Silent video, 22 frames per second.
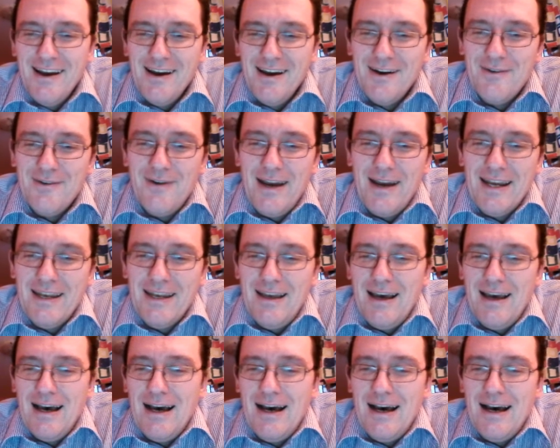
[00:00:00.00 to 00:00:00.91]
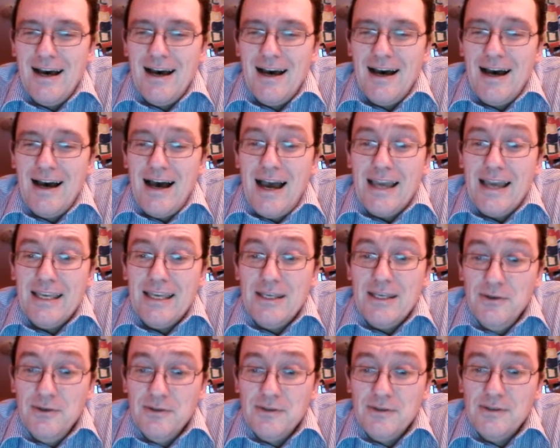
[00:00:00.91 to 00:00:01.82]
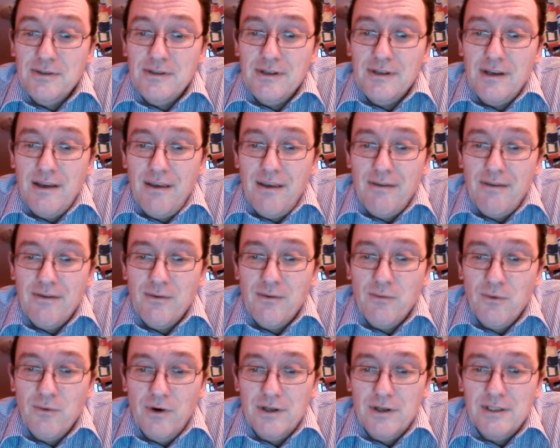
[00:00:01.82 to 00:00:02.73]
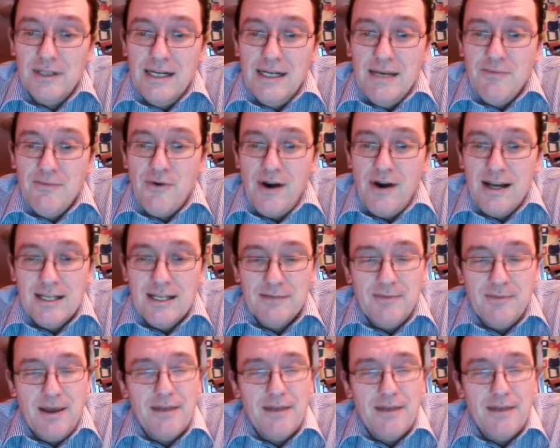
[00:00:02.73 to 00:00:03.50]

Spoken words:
right? I use the word liberalism